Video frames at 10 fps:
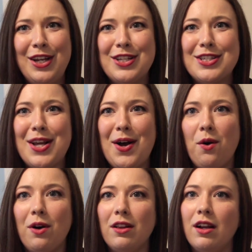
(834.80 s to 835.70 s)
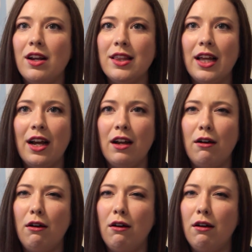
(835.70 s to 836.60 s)
So look,
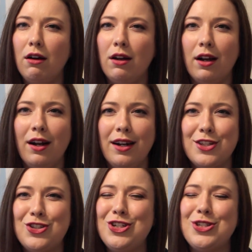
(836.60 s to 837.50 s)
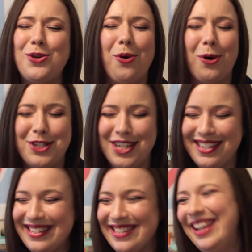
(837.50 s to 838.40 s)
it's just
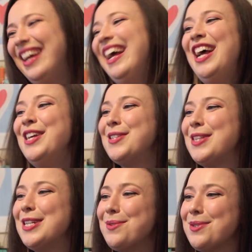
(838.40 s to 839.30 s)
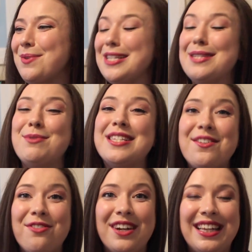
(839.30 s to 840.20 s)
gorgeous. So this was one
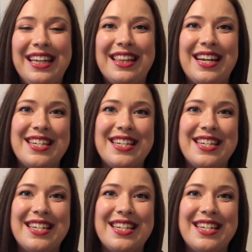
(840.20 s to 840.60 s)
specifically that